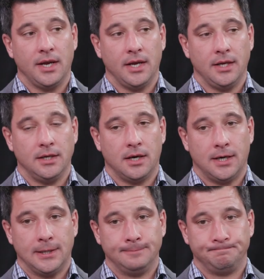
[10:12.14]
a
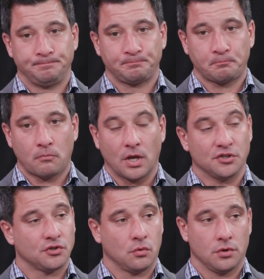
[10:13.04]
um, a
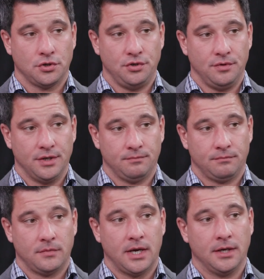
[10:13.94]
storage unit
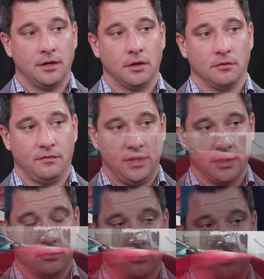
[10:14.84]
and another
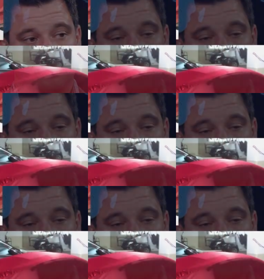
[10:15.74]
vehicle